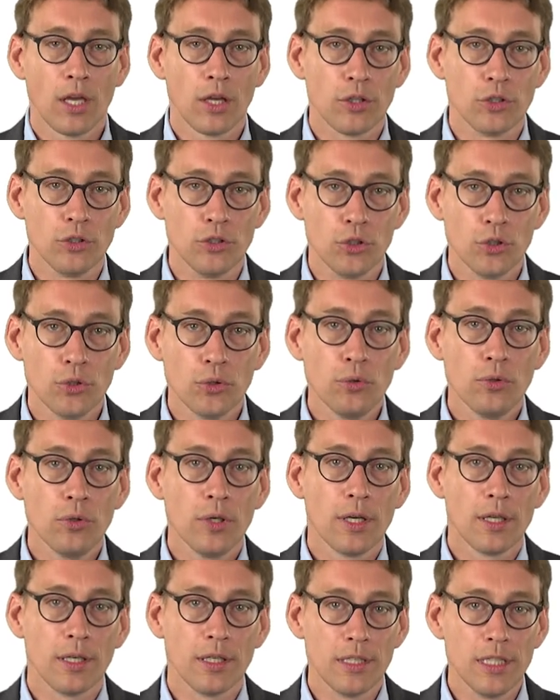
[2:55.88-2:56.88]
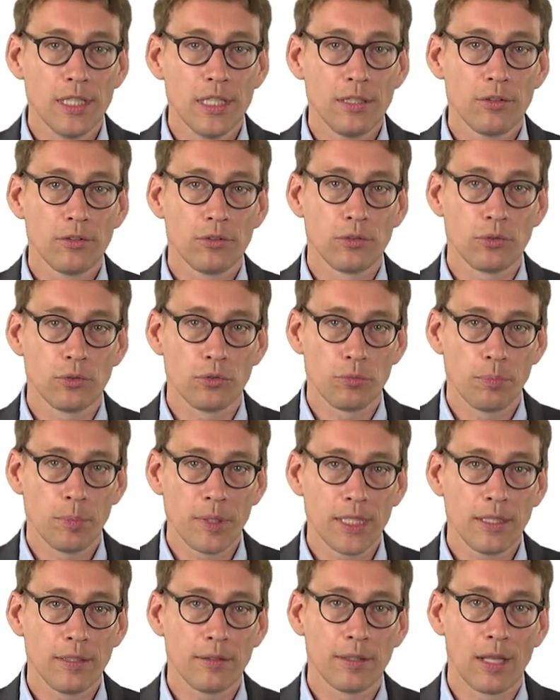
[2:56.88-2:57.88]
You need to
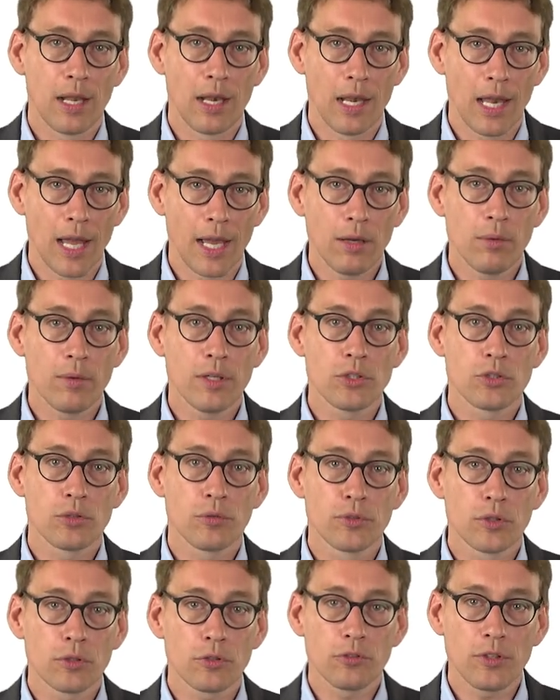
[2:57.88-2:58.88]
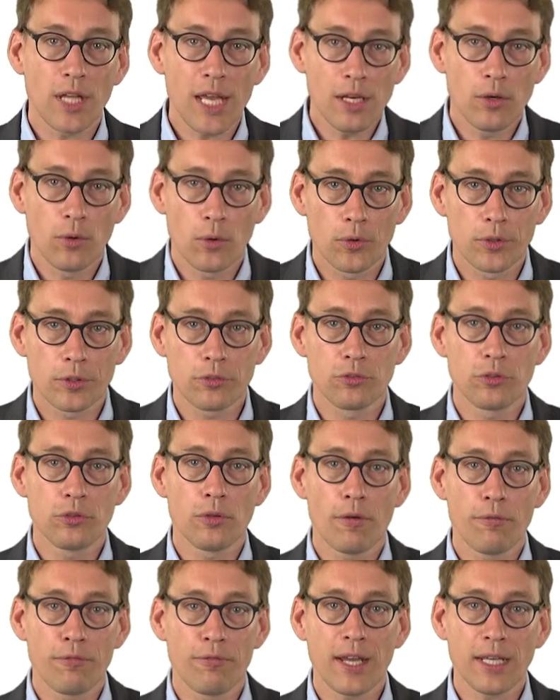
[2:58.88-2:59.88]
speak the language of your stakeholders to
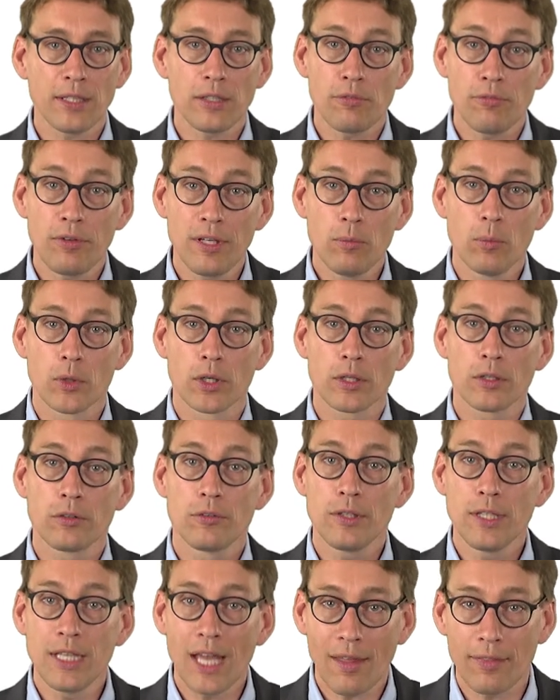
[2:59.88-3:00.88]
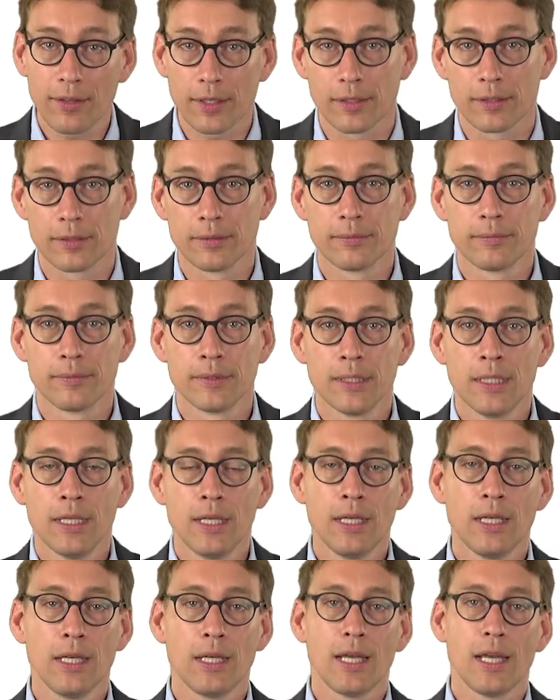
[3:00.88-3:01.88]
effectively work together.
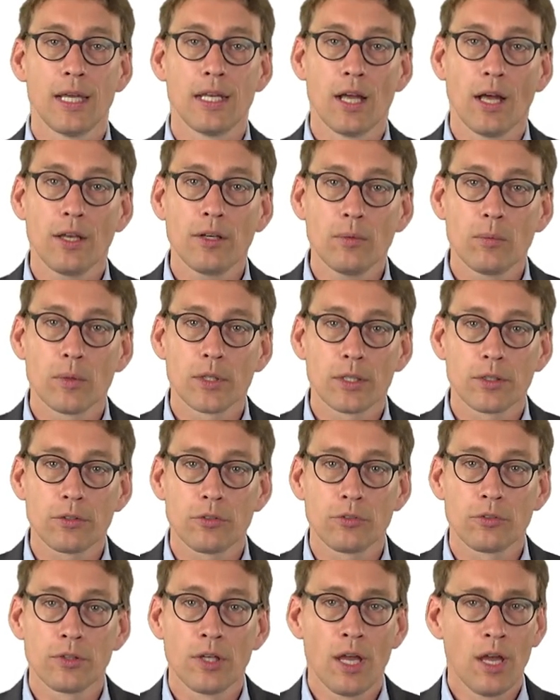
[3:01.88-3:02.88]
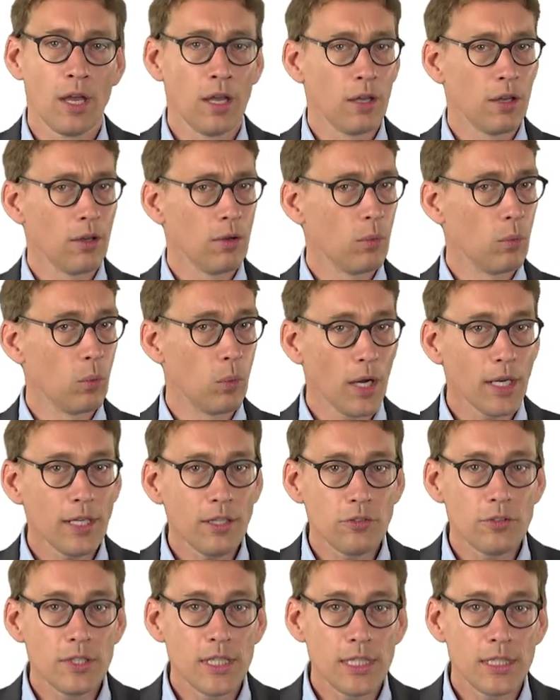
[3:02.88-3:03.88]
In other words, what
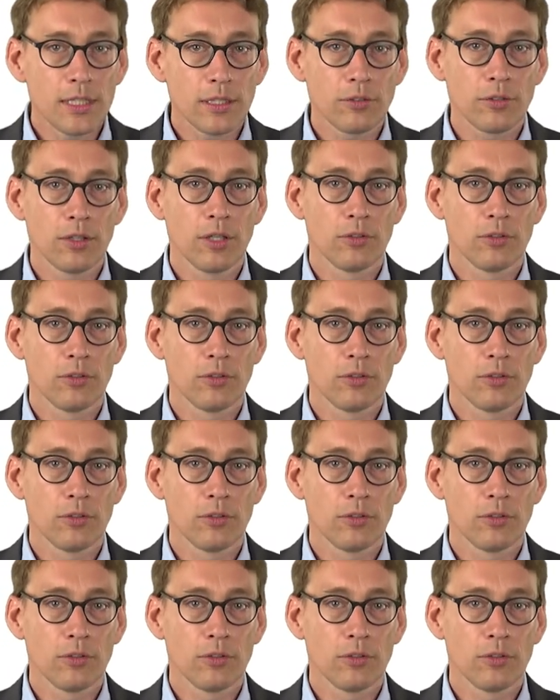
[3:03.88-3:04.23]
is needed